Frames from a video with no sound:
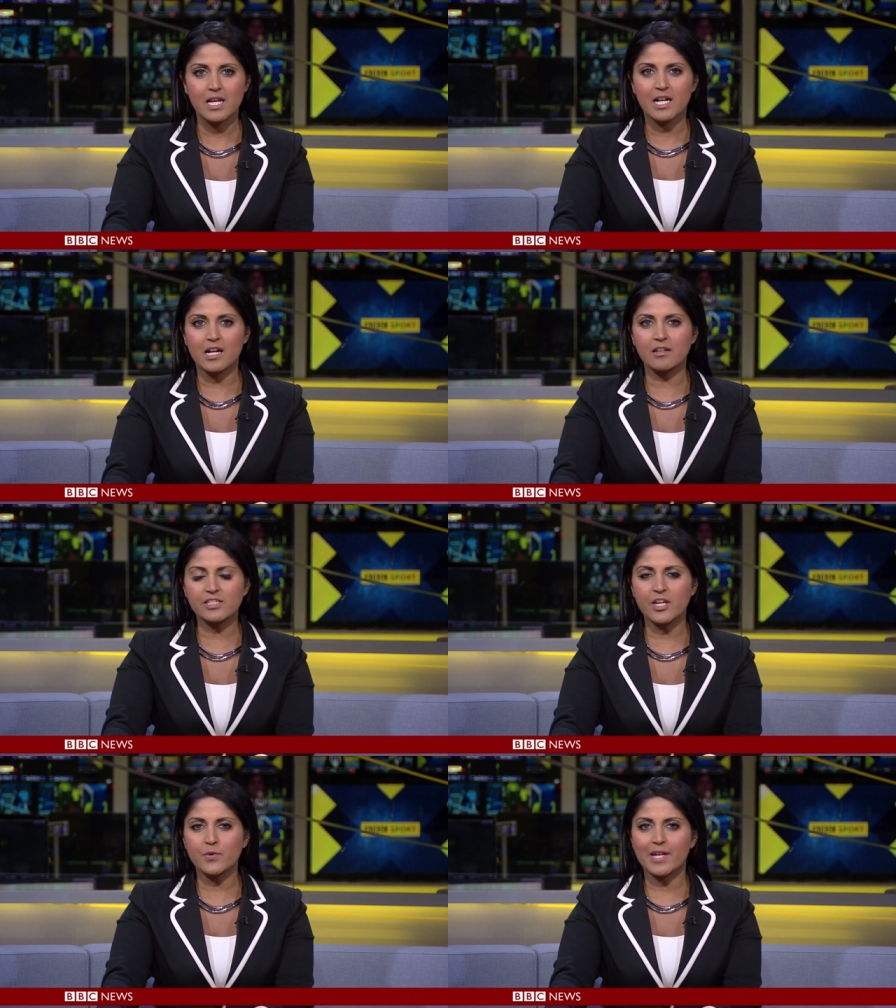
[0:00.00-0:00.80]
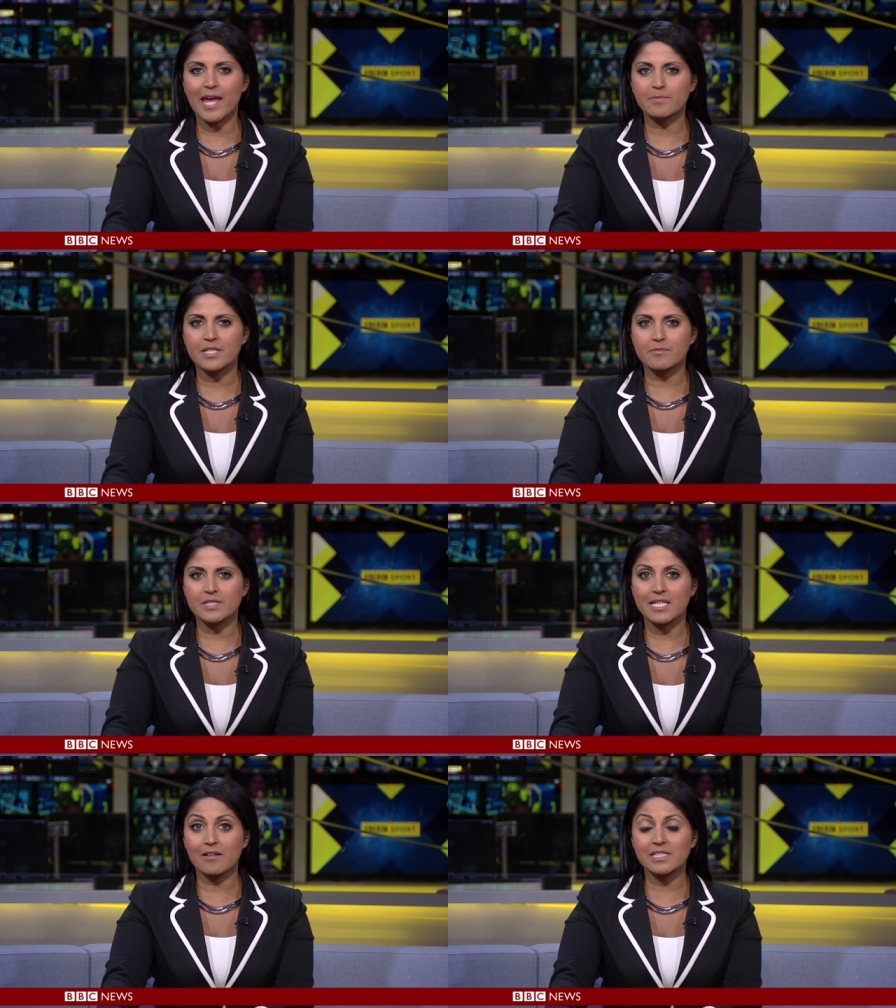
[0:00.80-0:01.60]
Glasgow kept
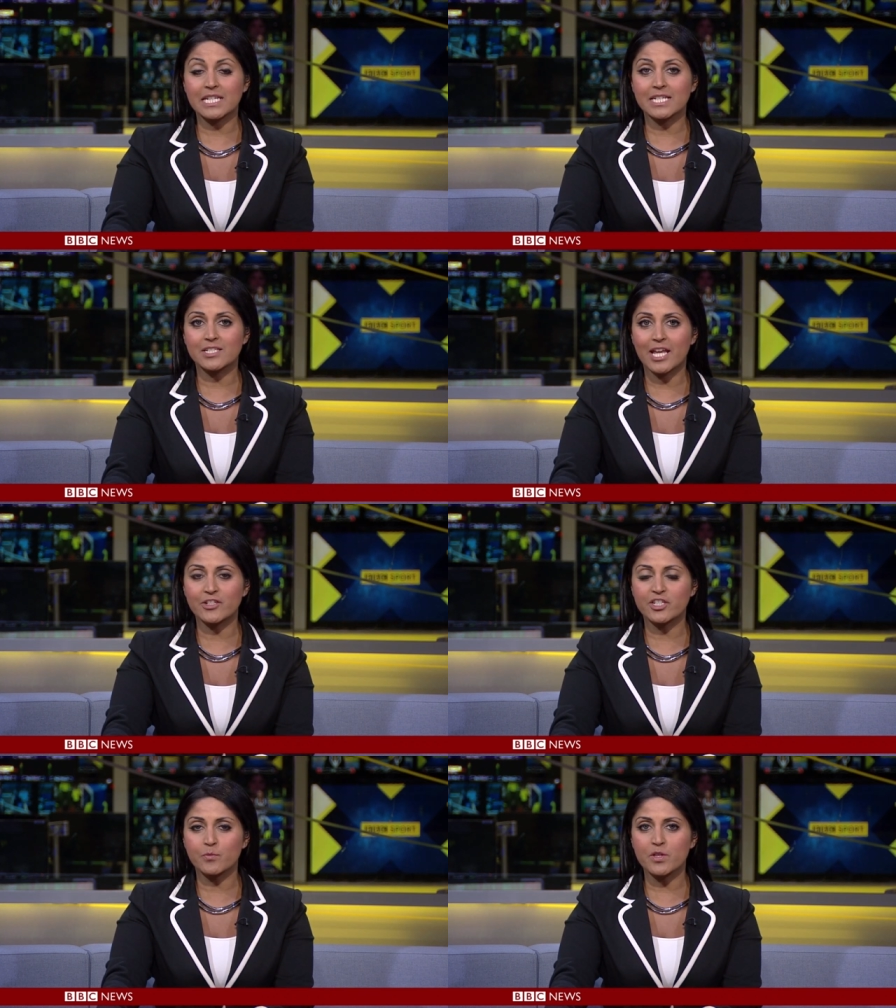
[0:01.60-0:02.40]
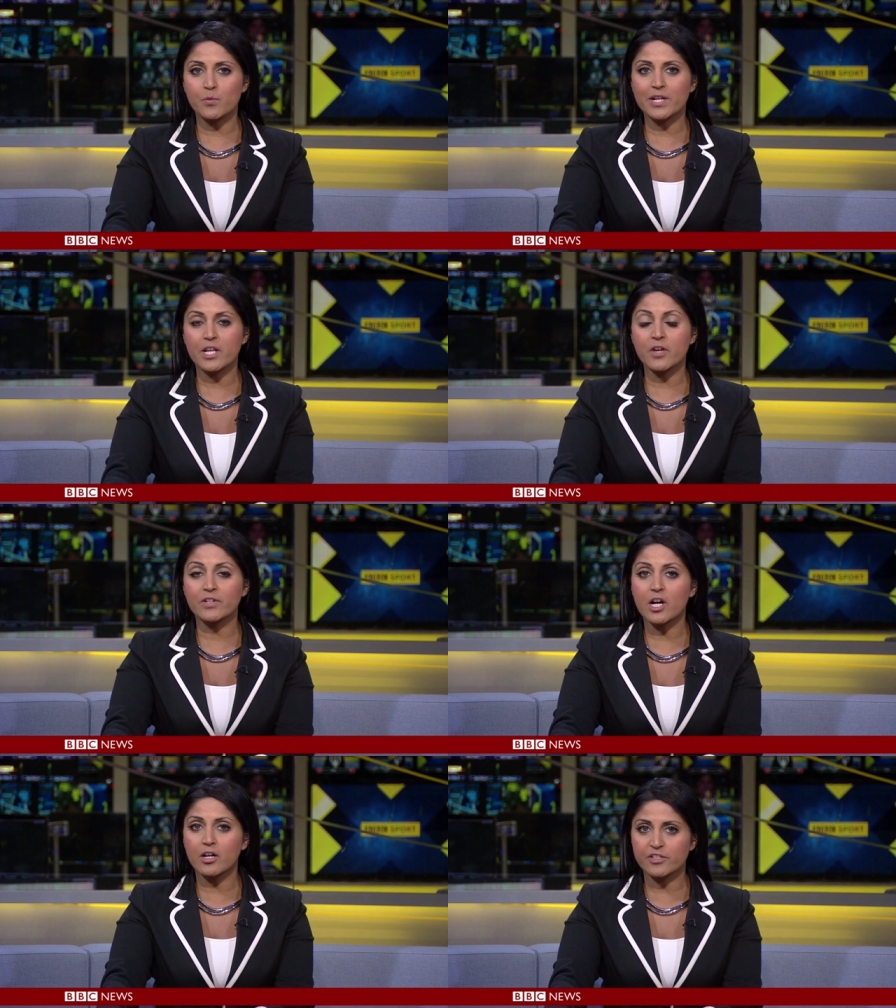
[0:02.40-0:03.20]
themselves in contention with a win over
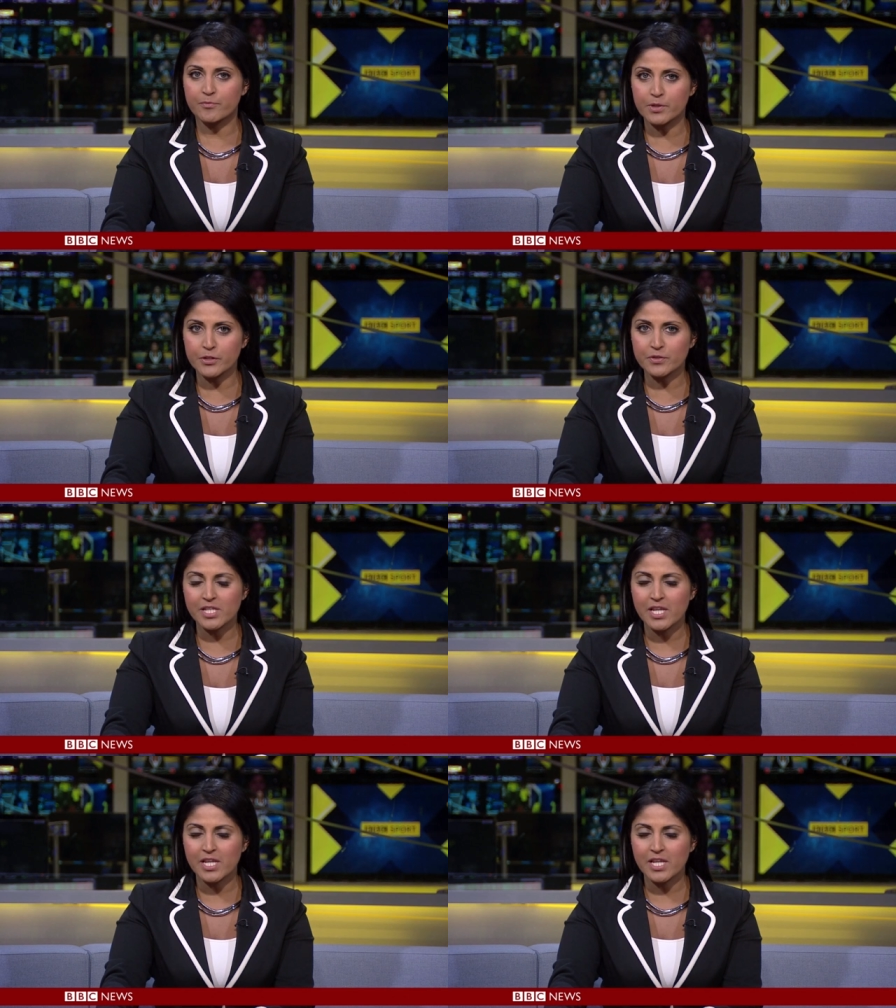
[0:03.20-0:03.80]
Cardiff Blues,